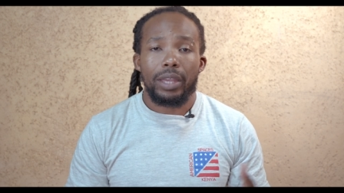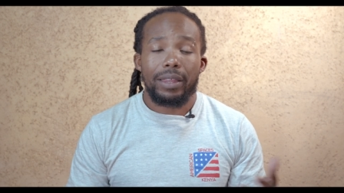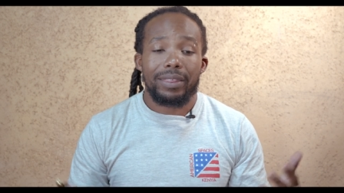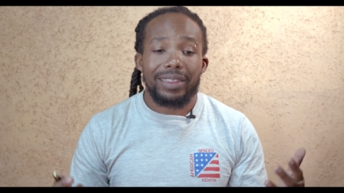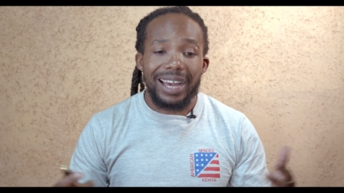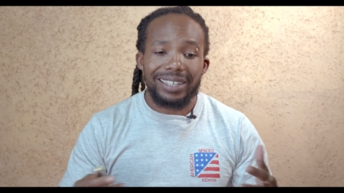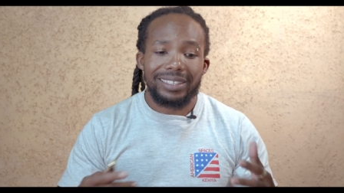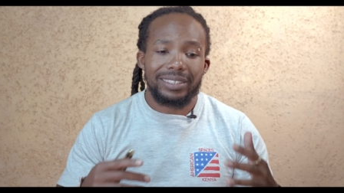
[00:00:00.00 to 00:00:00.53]

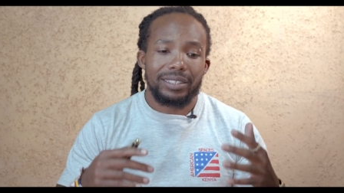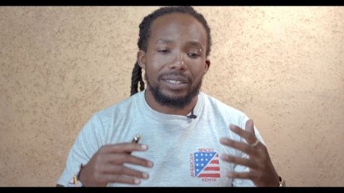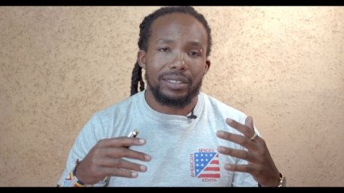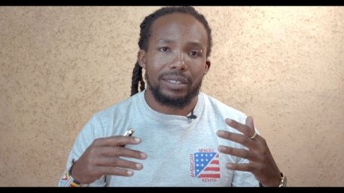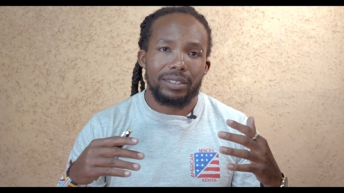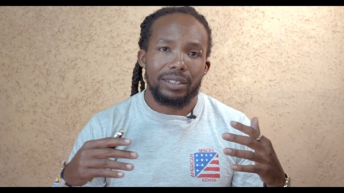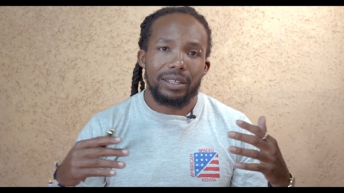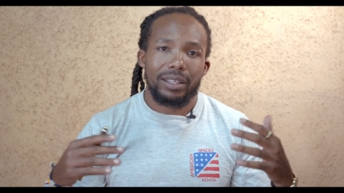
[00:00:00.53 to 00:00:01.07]
that's
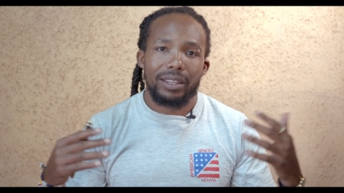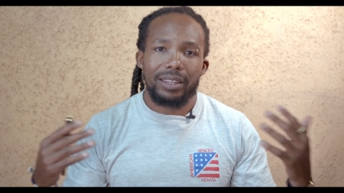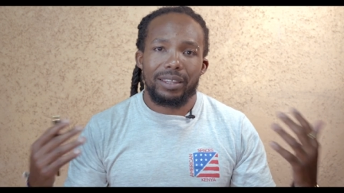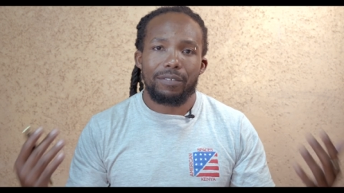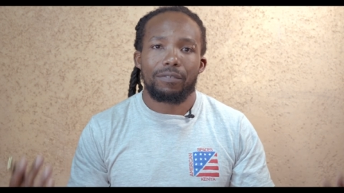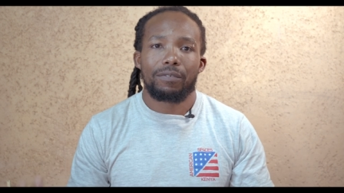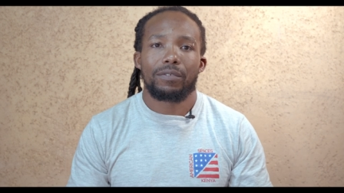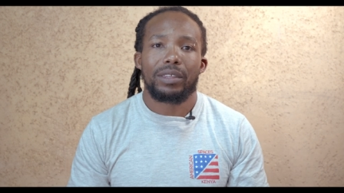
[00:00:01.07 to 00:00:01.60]

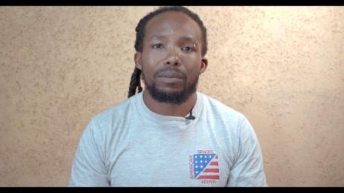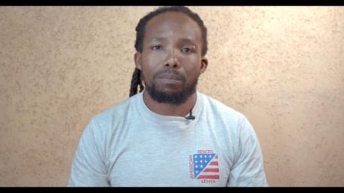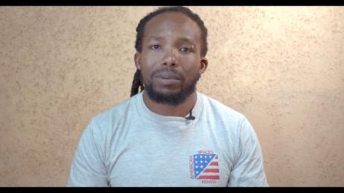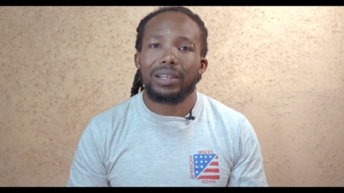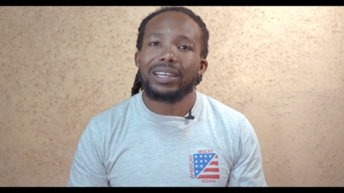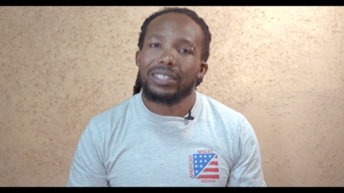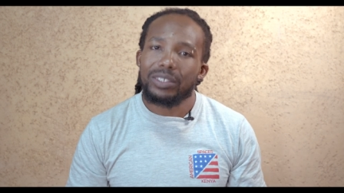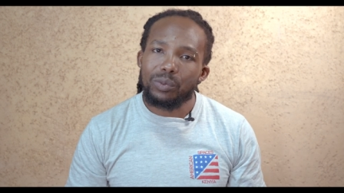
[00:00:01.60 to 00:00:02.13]
the, the
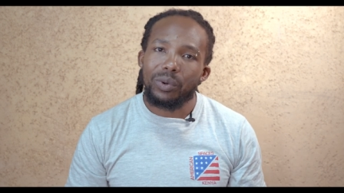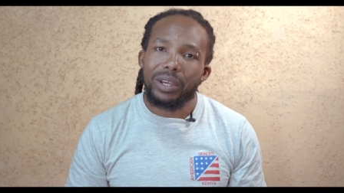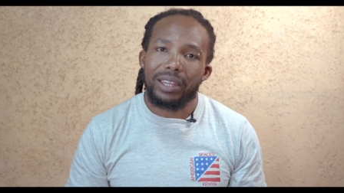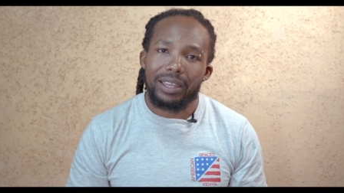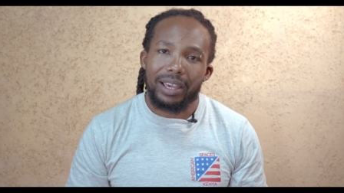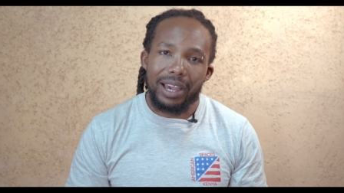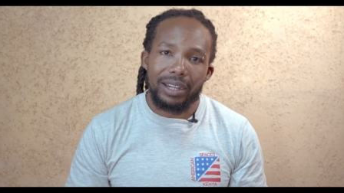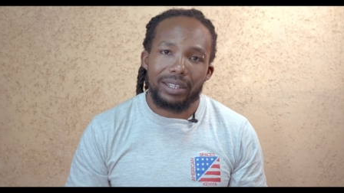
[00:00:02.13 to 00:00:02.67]
place where
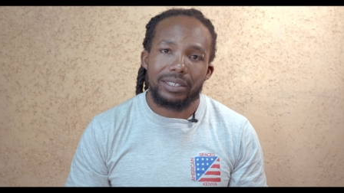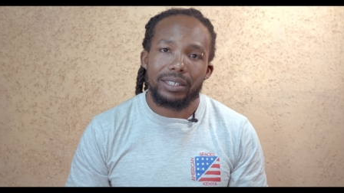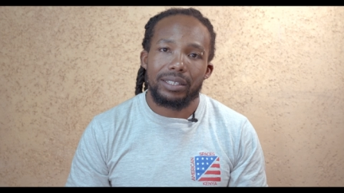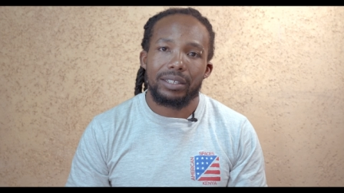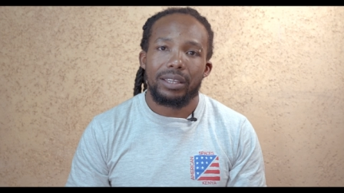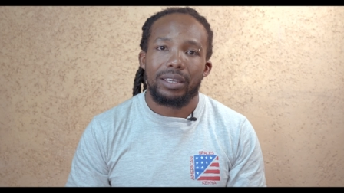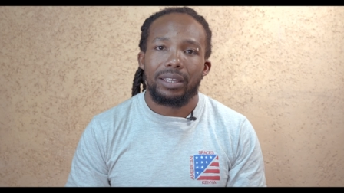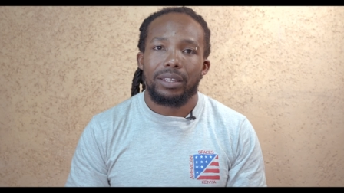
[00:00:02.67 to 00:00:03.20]
the actor
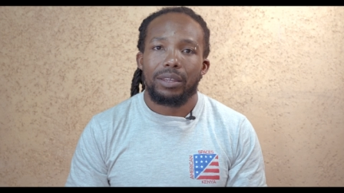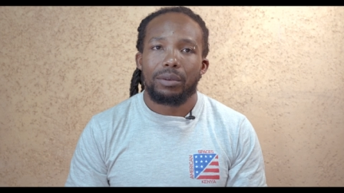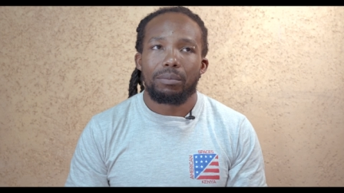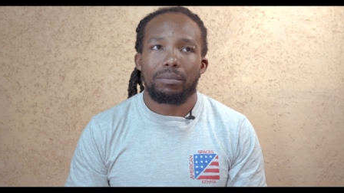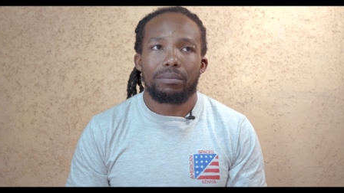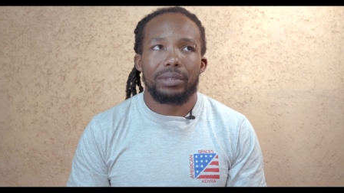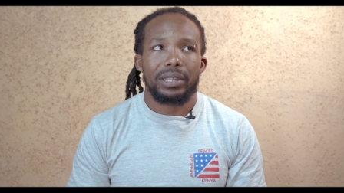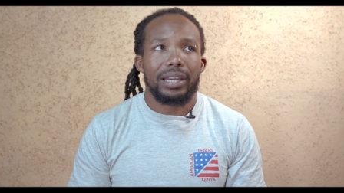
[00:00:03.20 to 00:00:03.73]

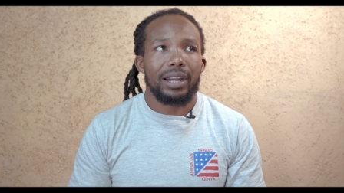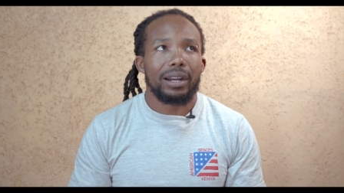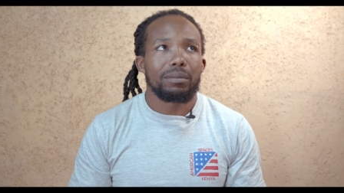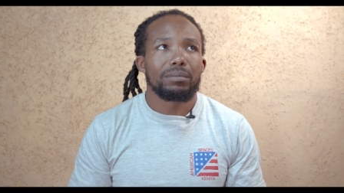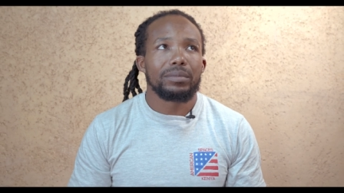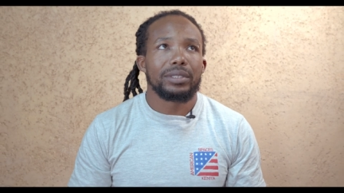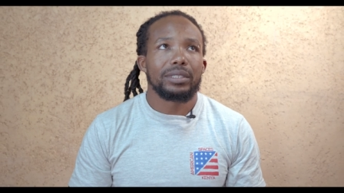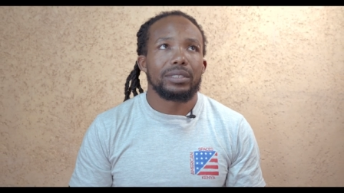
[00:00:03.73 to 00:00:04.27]

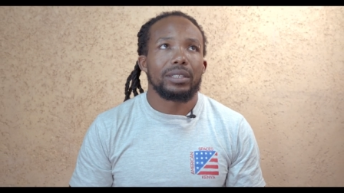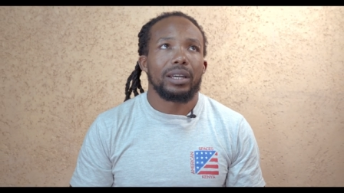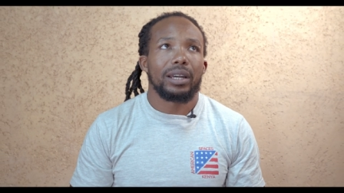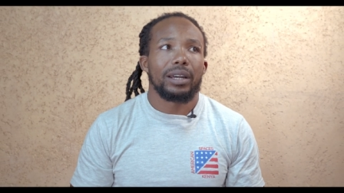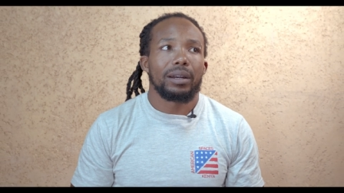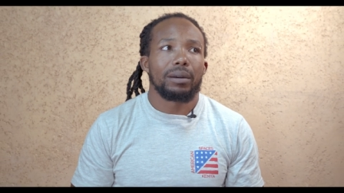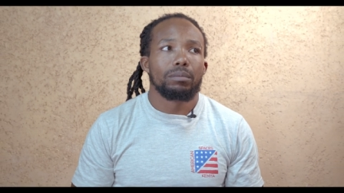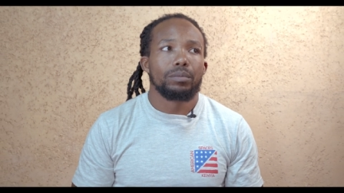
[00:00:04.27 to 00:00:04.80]
becomes,
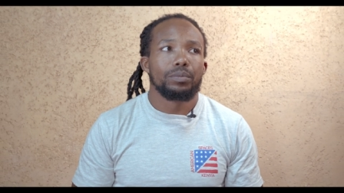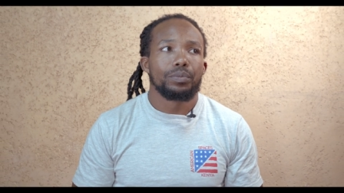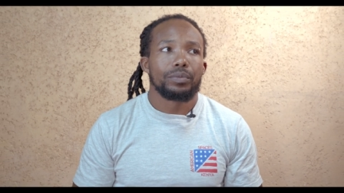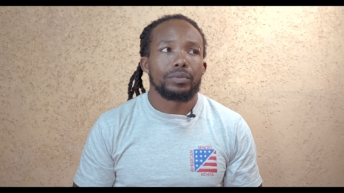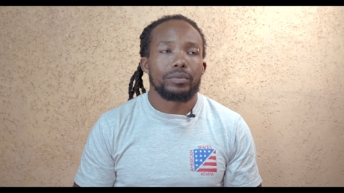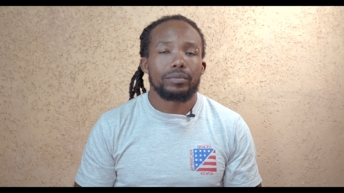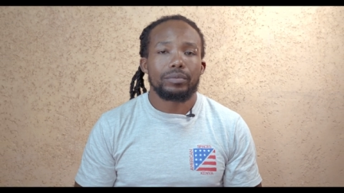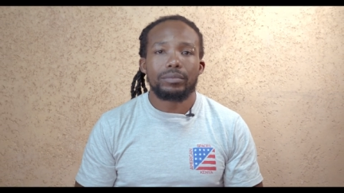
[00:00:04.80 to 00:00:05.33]
um,
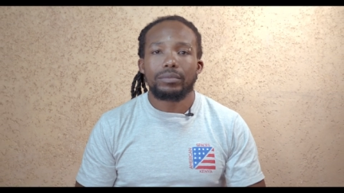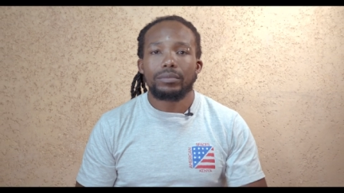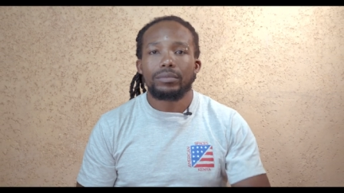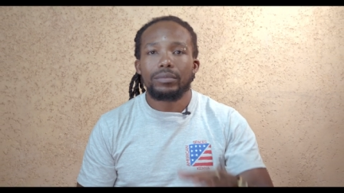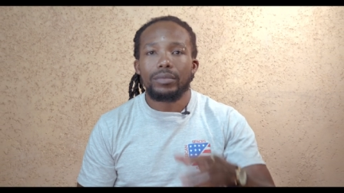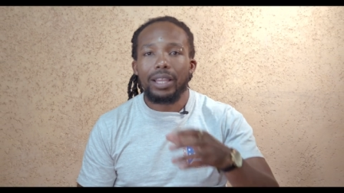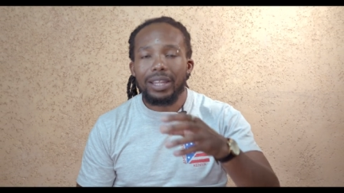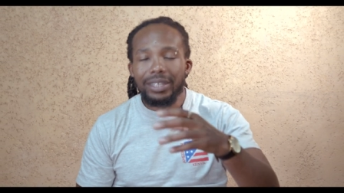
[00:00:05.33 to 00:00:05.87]

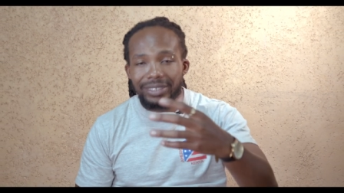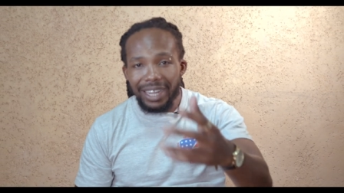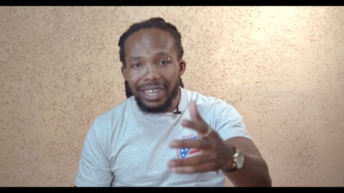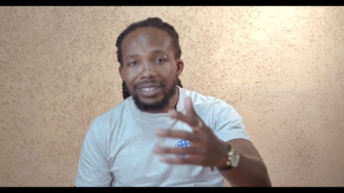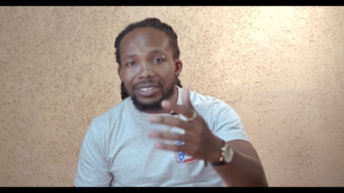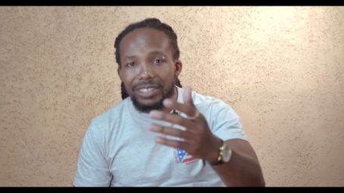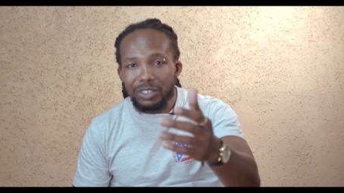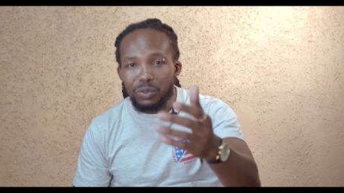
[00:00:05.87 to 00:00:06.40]

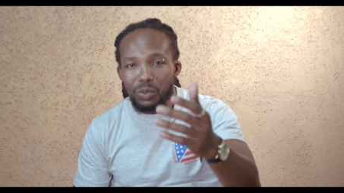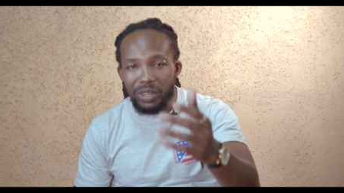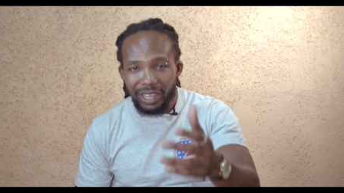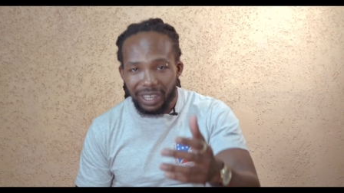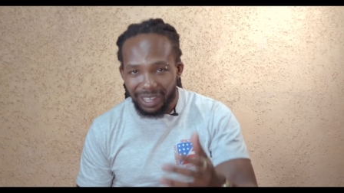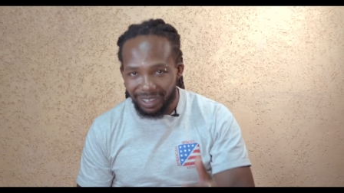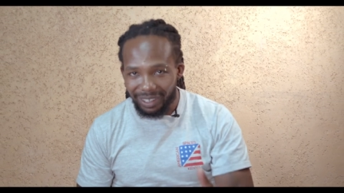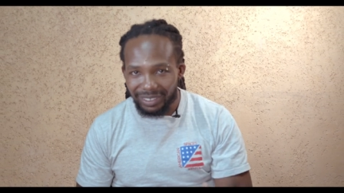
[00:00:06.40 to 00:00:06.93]
turns into the
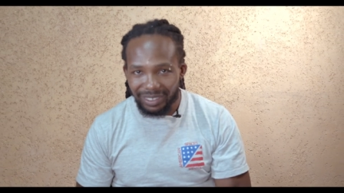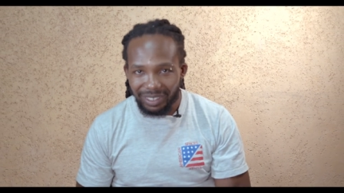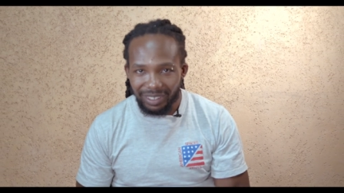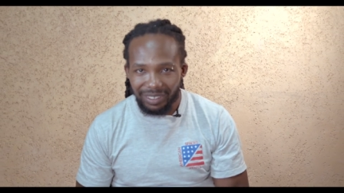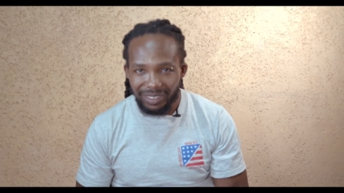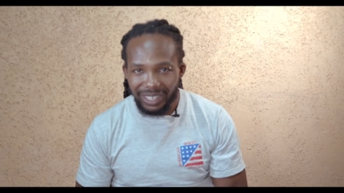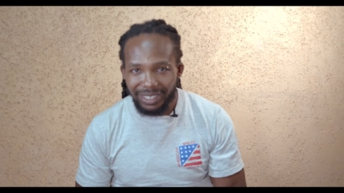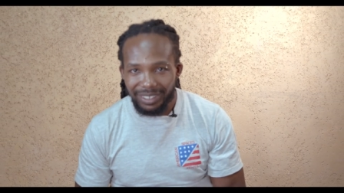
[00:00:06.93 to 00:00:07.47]
character,
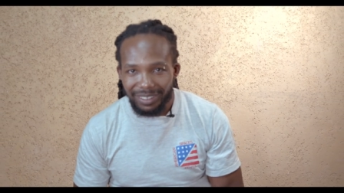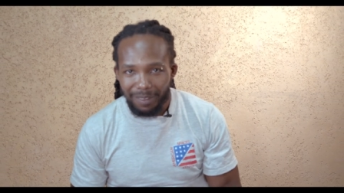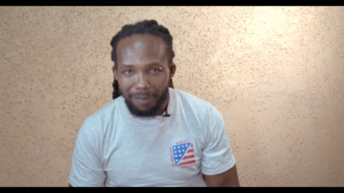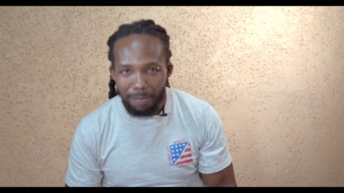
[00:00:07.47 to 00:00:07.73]
right?